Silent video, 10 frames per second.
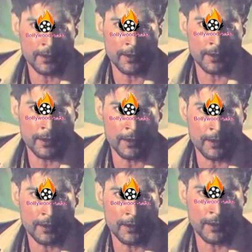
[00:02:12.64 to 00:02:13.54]

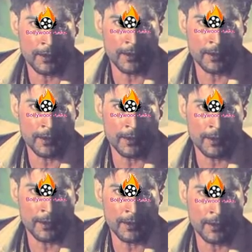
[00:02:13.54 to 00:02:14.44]

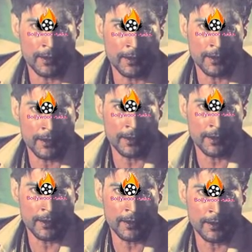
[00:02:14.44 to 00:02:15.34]

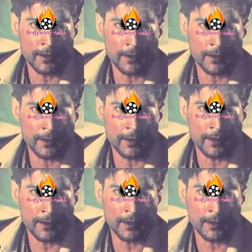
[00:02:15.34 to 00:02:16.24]

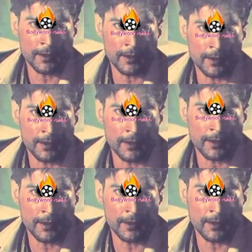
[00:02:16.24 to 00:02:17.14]

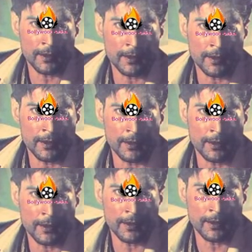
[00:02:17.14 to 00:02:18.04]

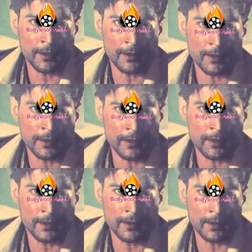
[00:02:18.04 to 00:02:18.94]

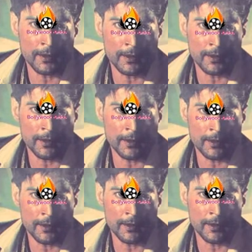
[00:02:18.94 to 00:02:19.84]

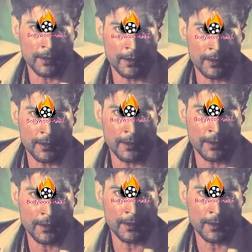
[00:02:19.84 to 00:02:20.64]
(not speaking)